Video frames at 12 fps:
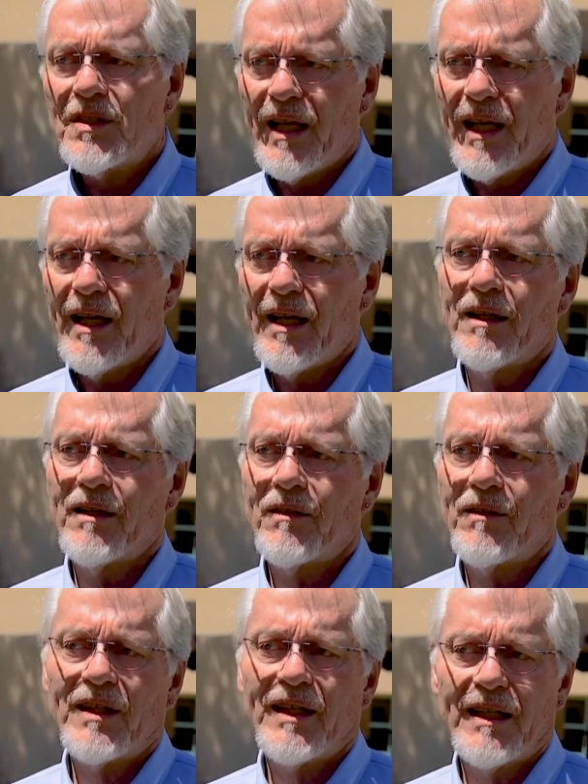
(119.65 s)

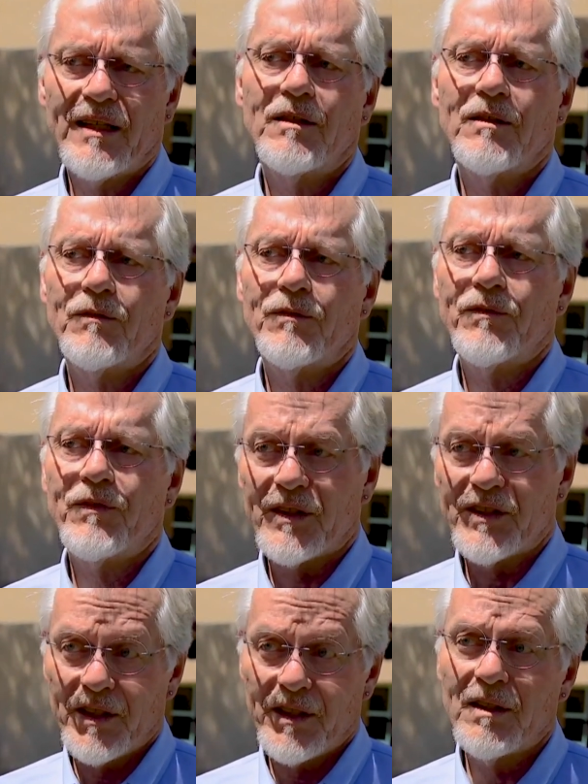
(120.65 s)
and the end of
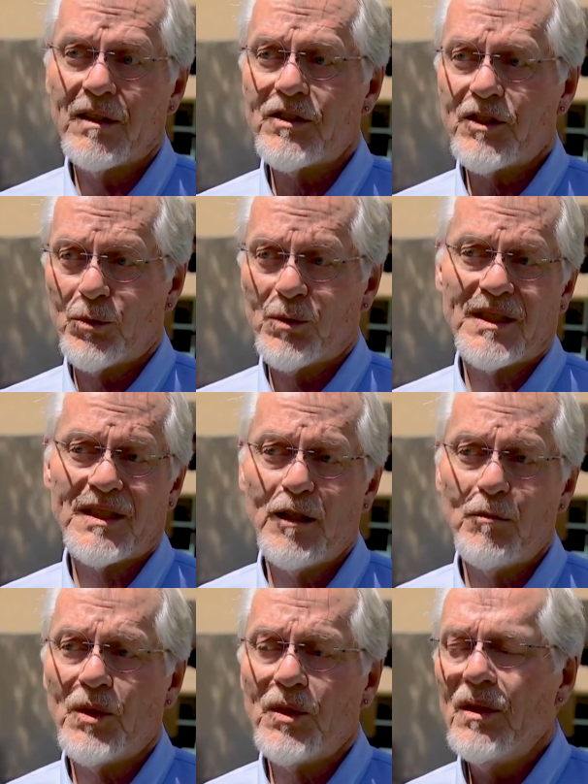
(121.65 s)
the year, so
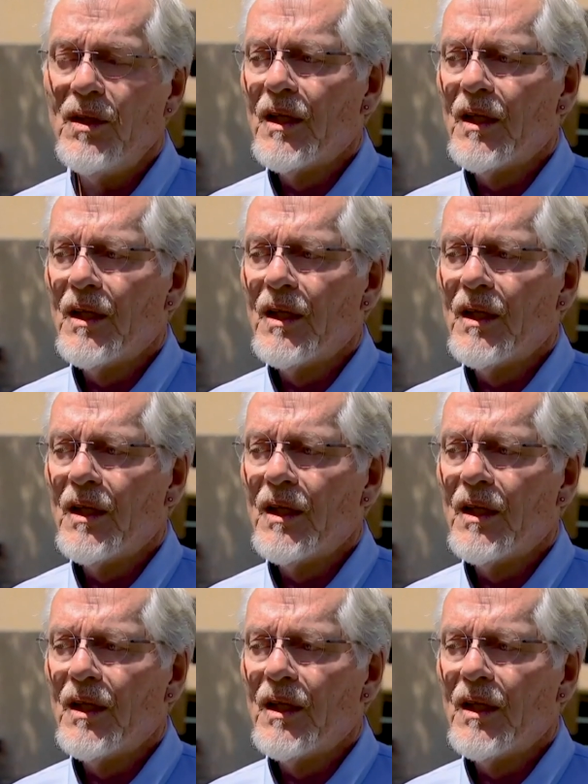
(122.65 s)
December,